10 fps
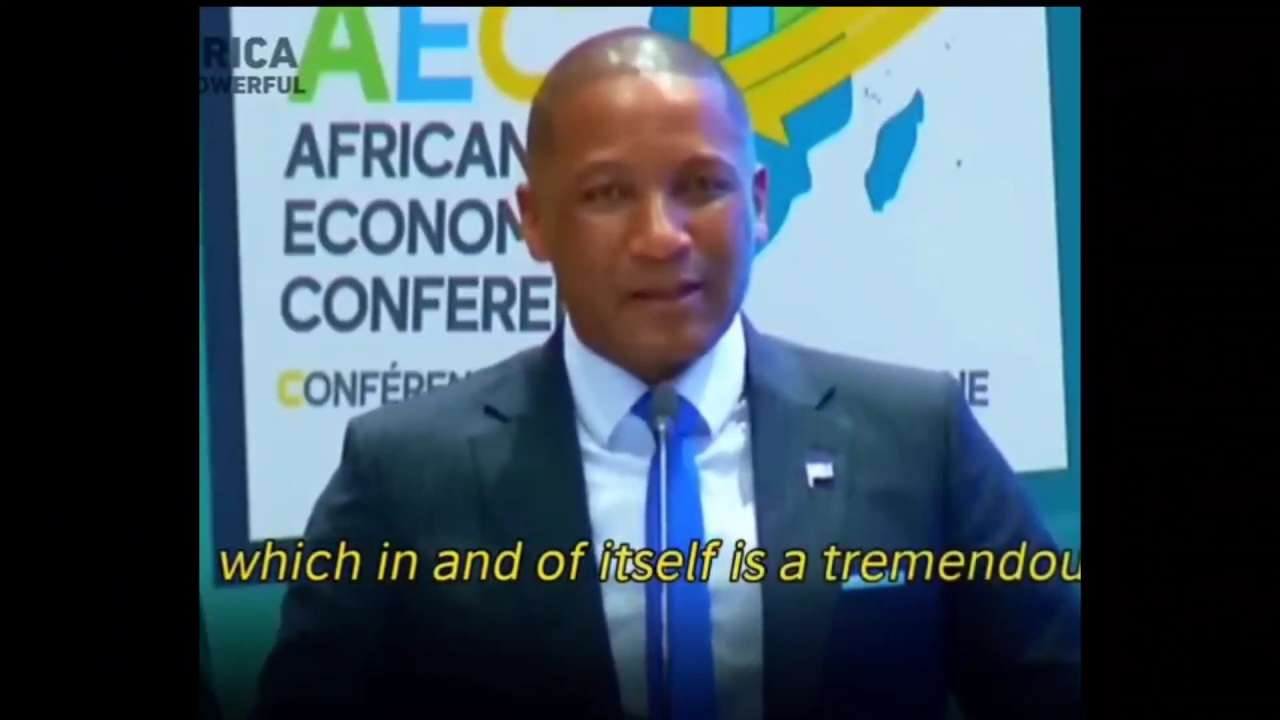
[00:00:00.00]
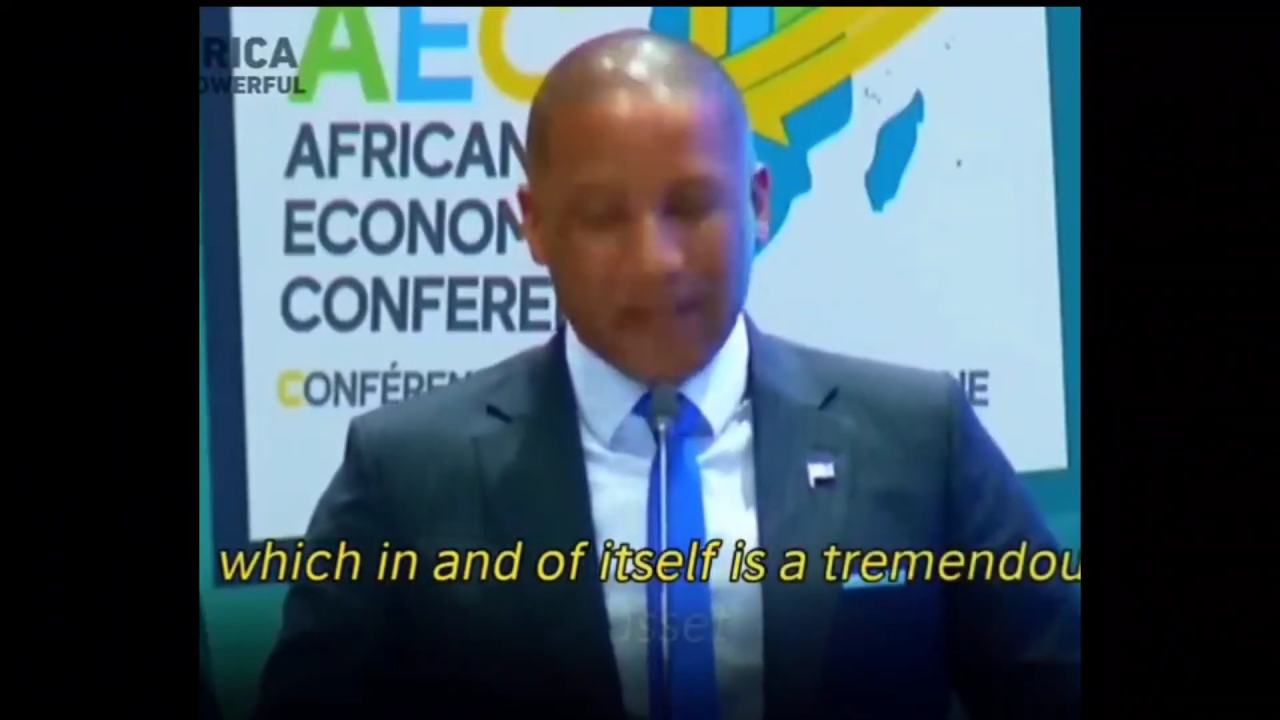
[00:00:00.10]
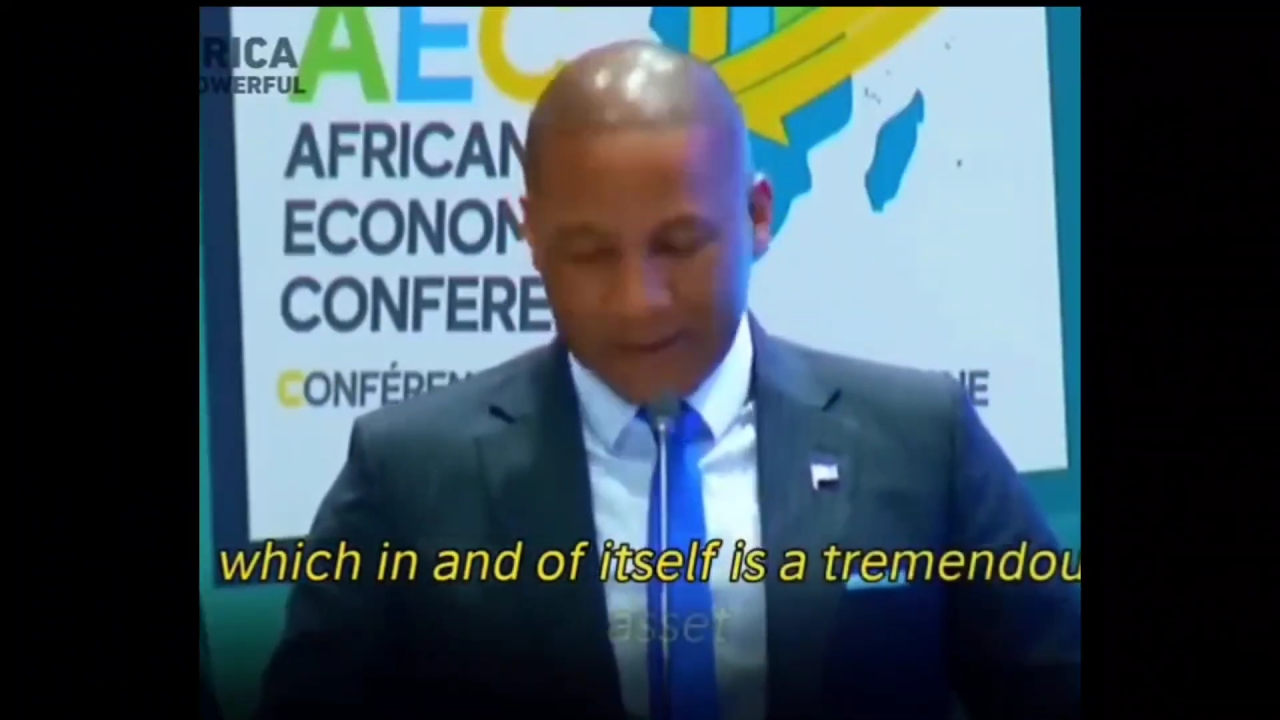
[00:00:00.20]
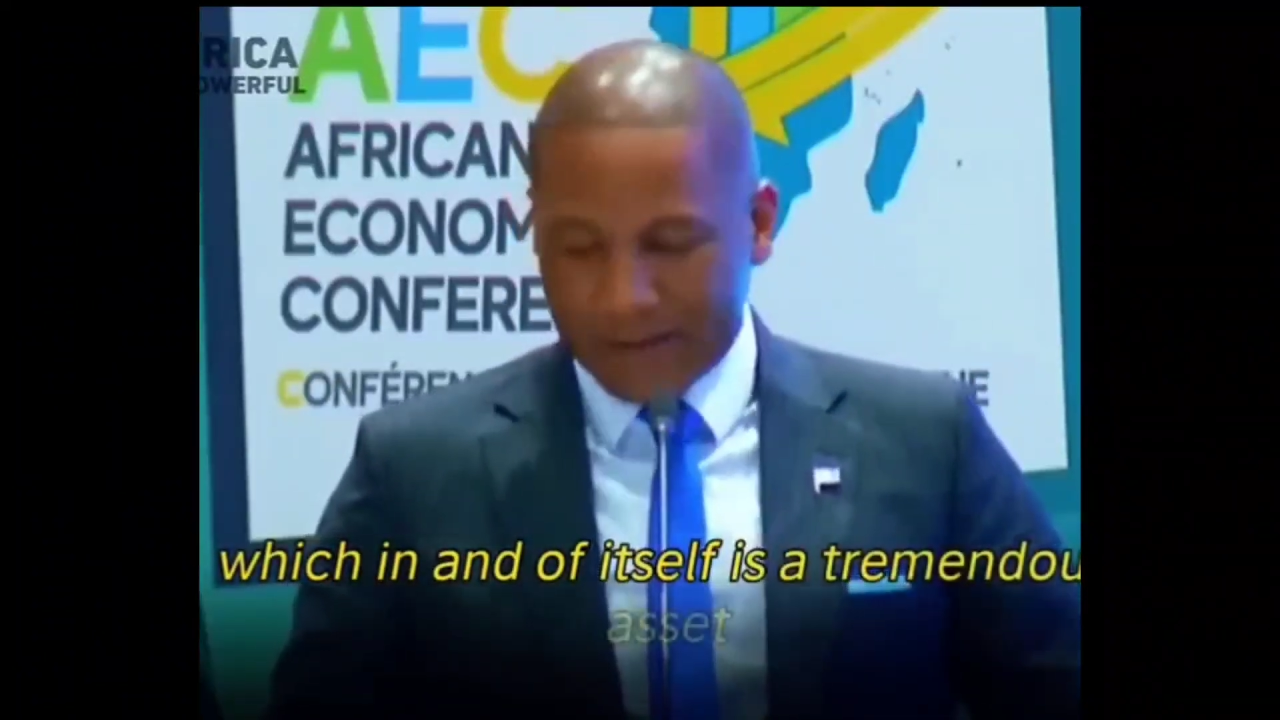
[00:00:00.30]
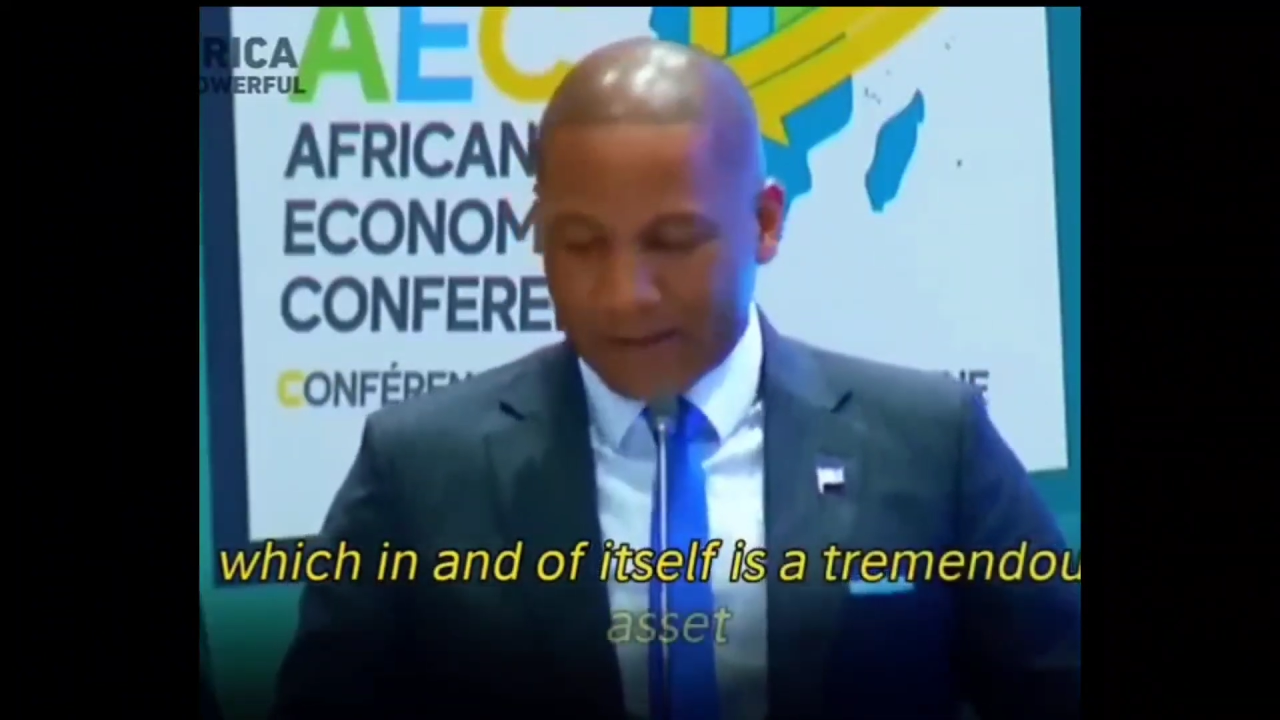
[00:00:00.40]

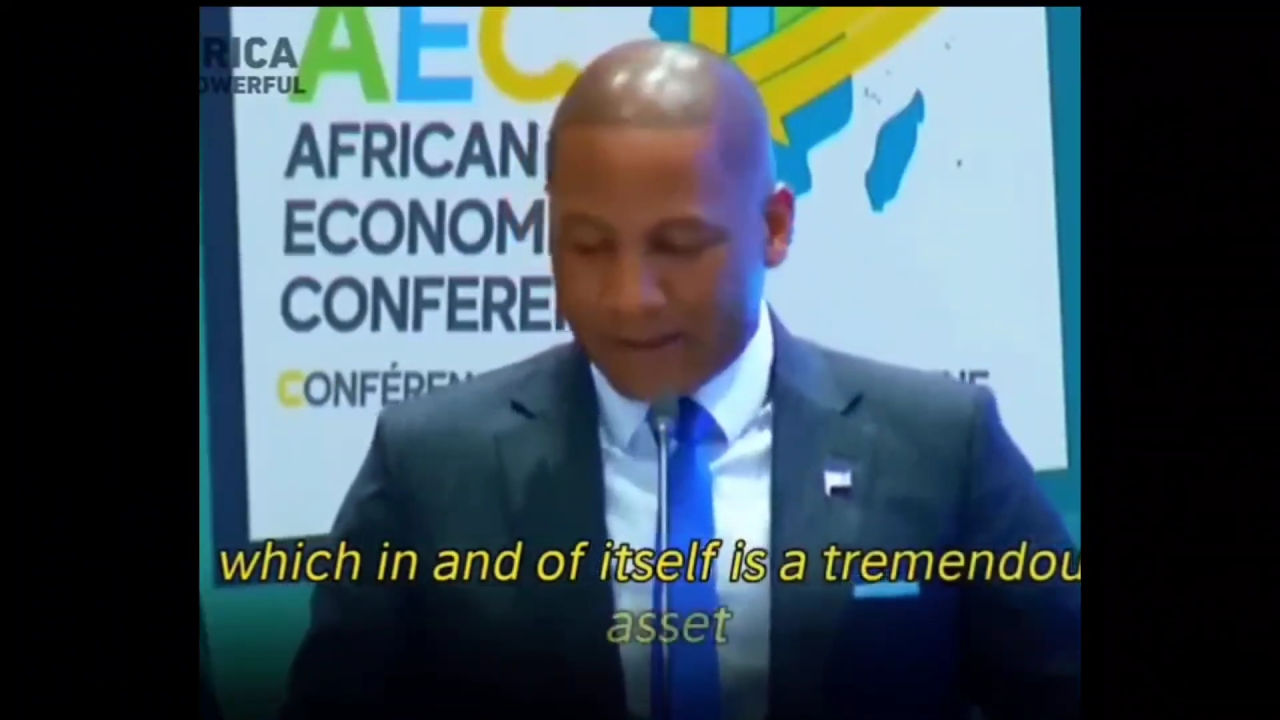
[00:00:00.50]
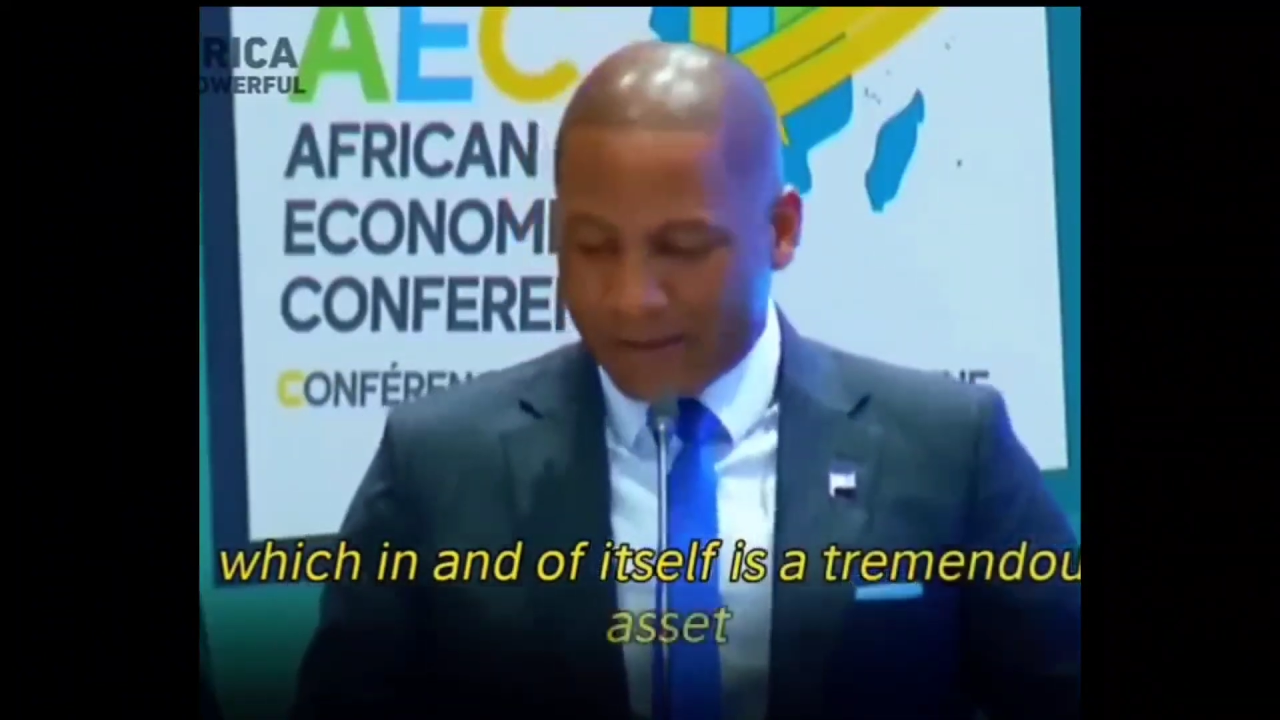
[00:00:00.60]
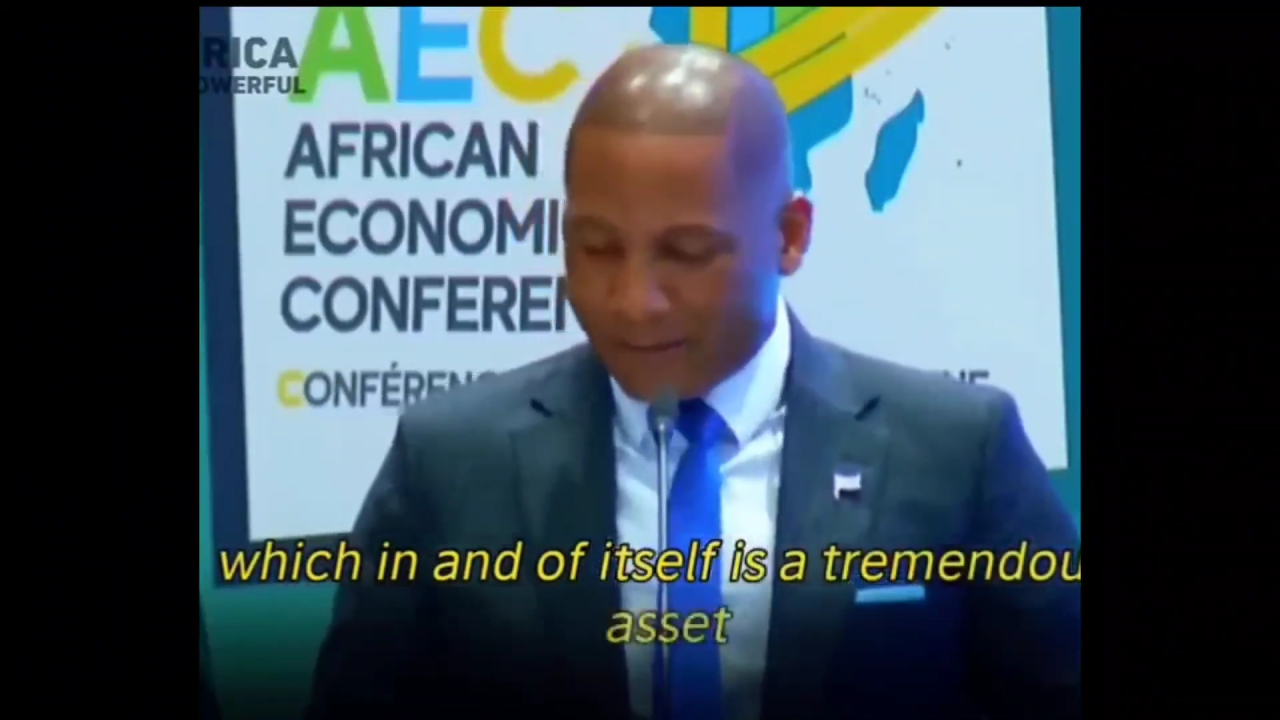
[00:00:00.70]
asset.